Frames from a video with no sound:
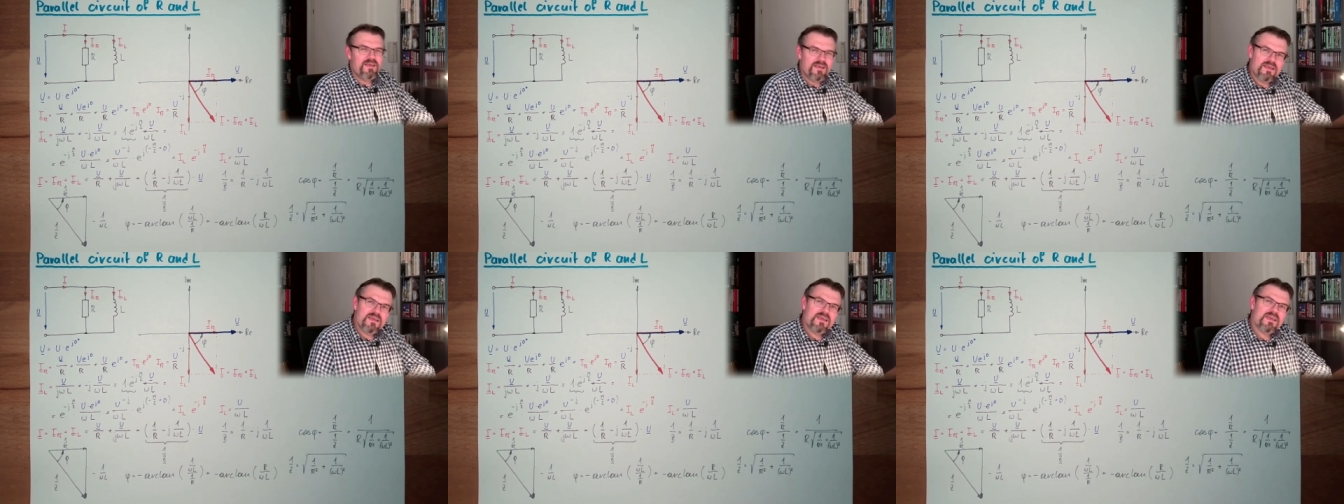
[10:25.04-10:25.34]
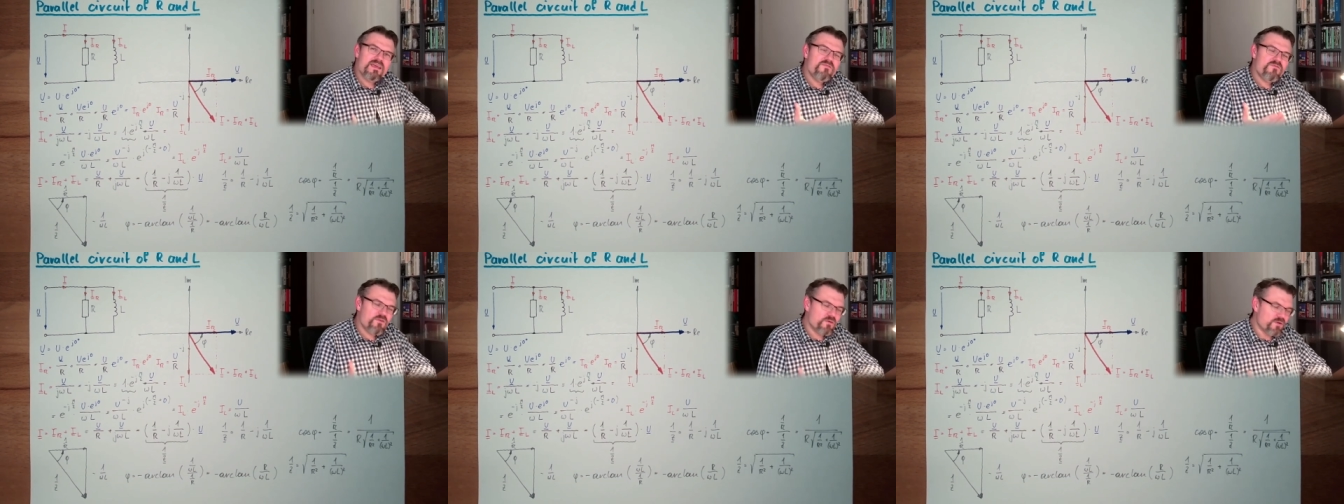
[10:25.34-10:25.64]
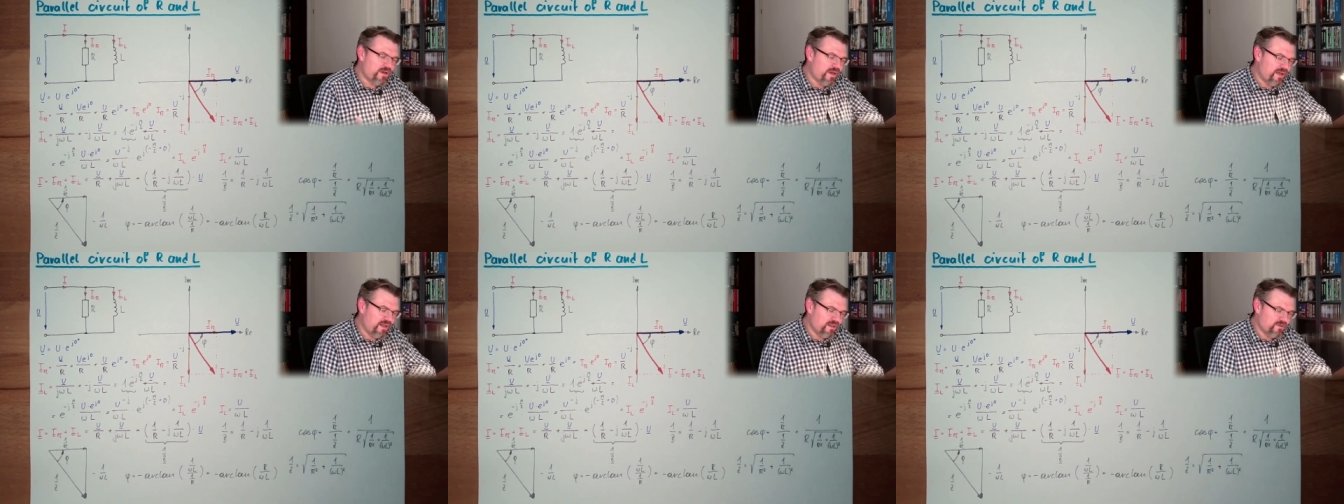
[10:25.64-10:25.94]
If you
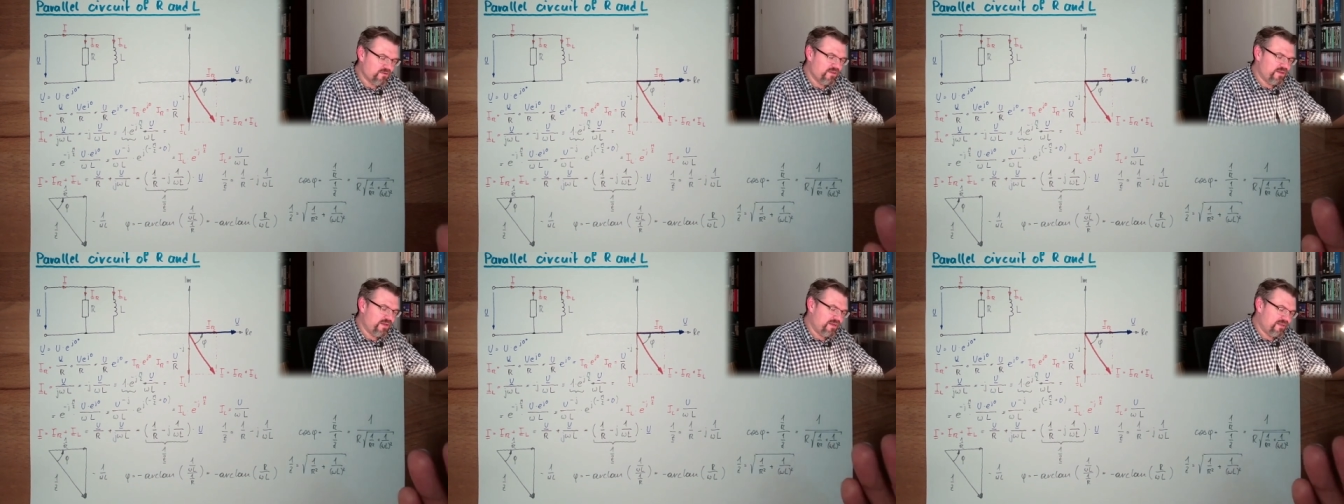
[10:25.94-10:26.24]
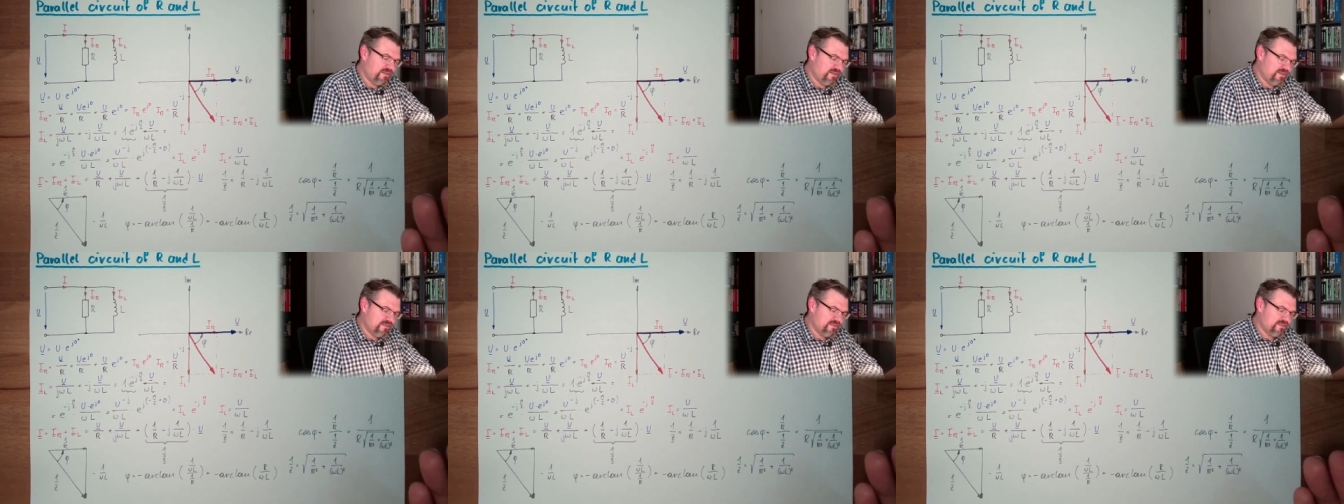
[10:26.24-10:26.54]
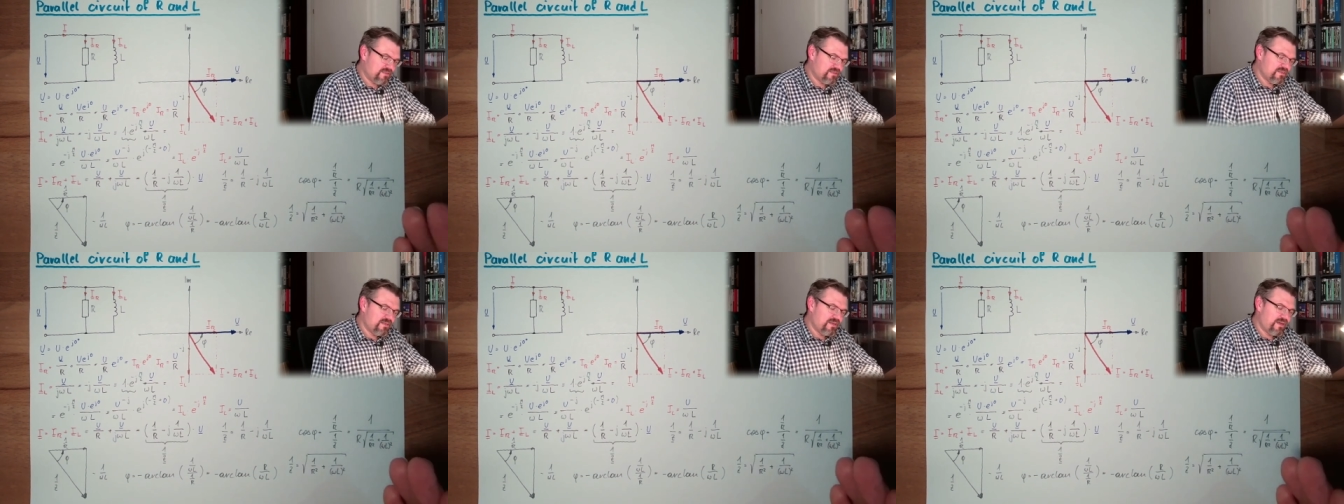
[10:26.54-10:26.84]
calculate
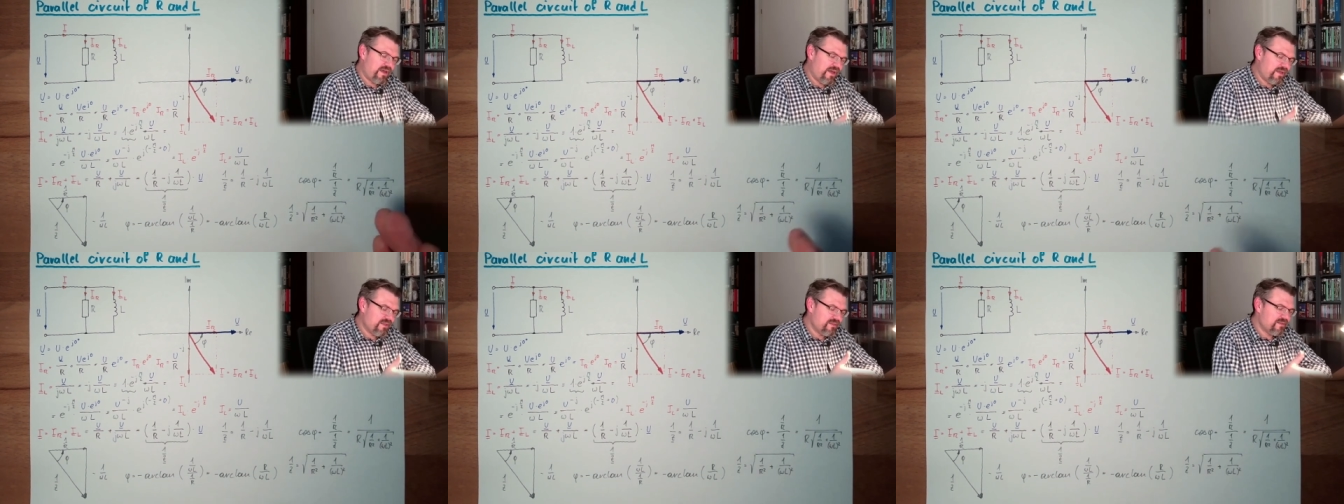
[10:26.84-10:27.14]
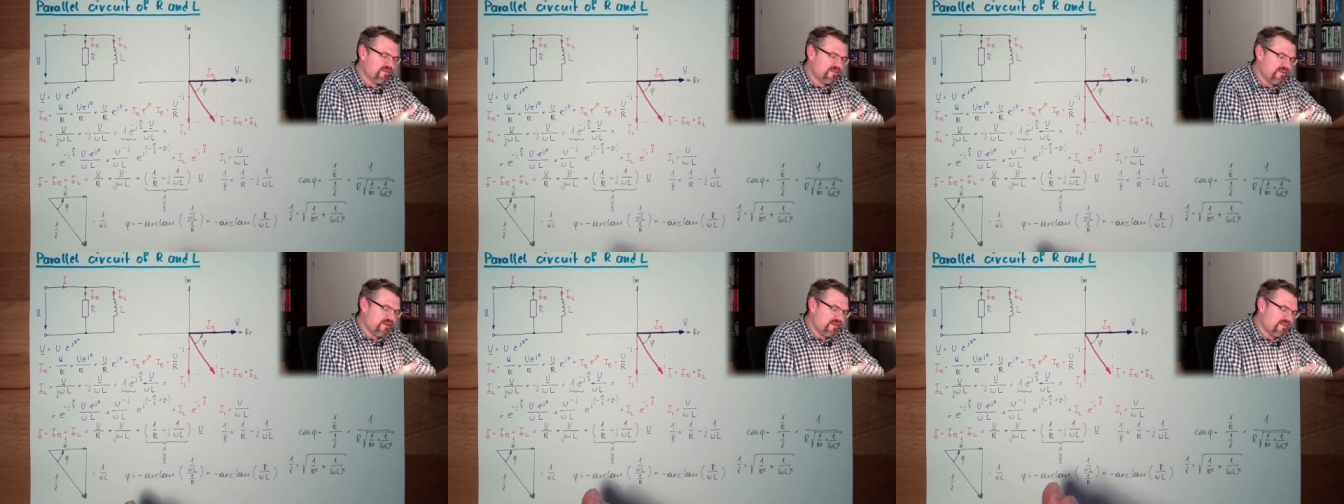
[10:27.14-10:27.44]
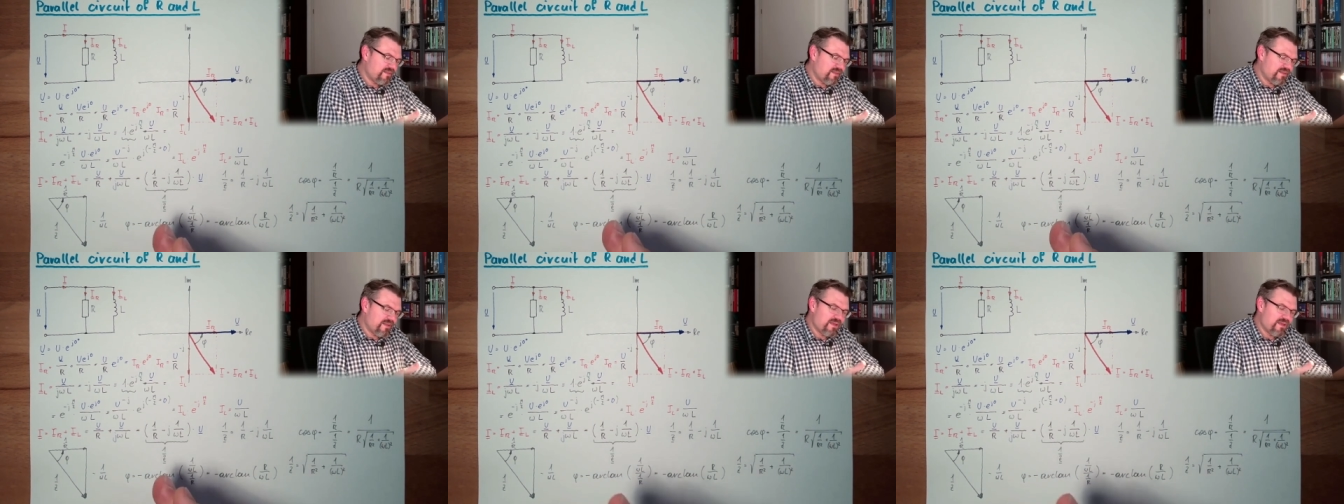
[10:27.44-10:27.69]
this and that